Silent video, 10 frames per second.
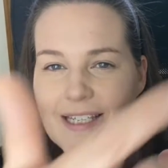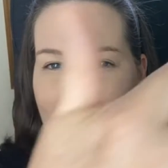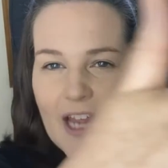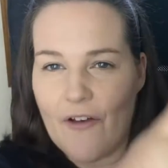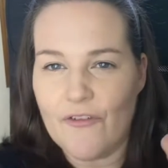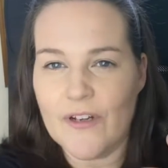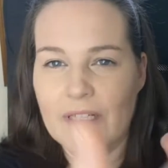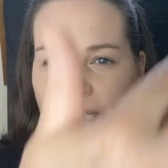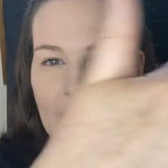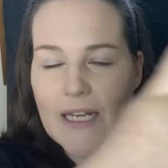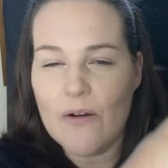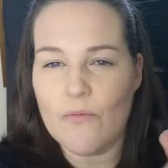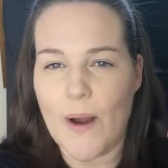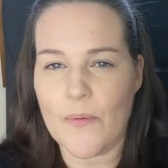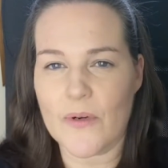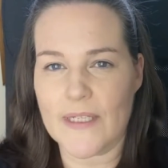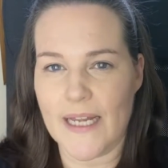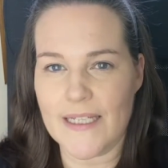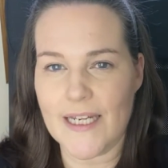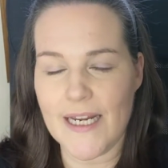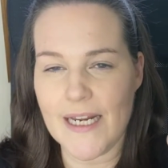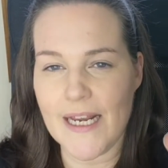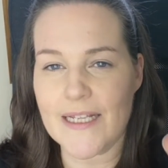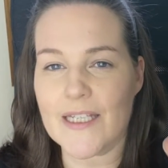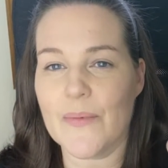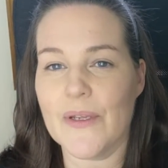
definitely representing some